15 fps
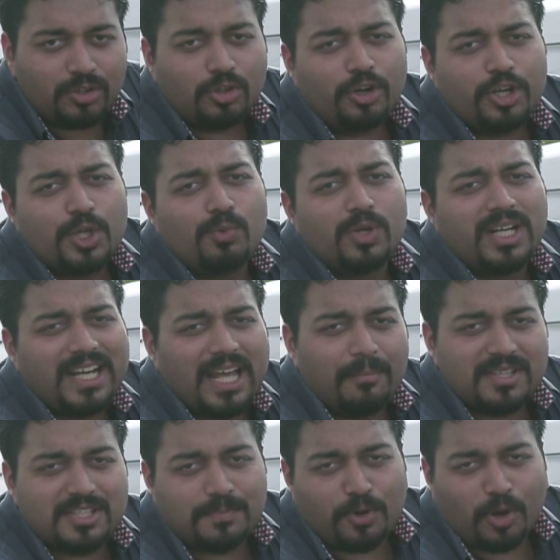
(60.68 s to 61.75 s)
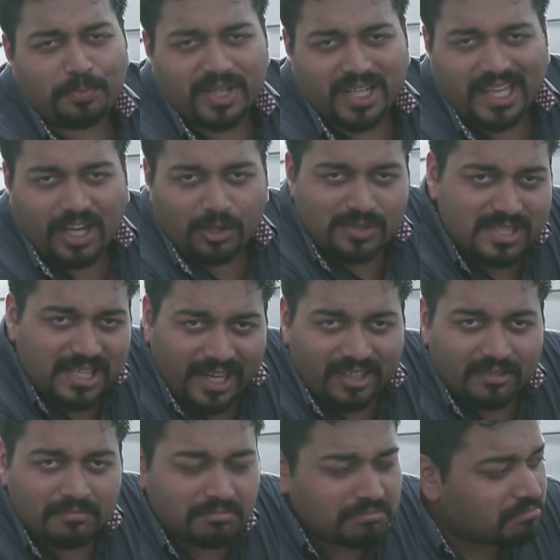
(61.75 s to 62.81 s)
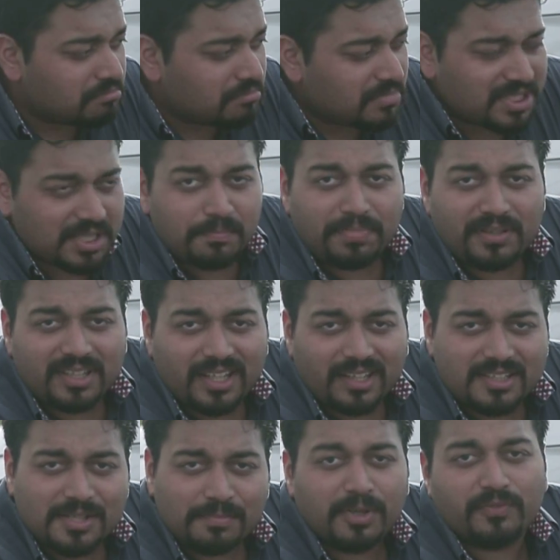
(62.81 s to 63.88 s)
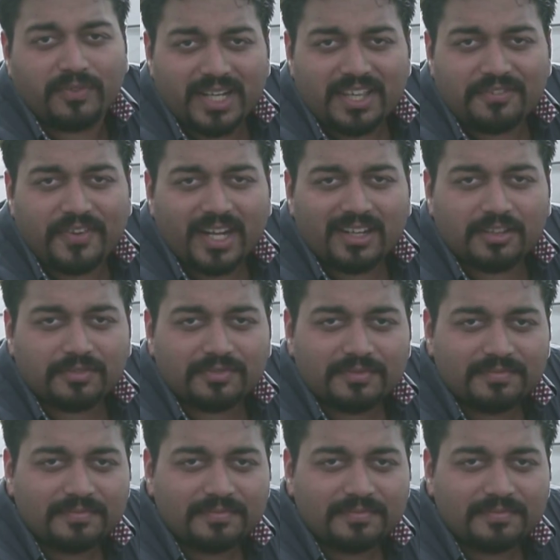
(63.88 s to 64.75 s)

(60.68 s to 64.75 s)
nor do you want to damage the property outside. Simple touch, but very effective.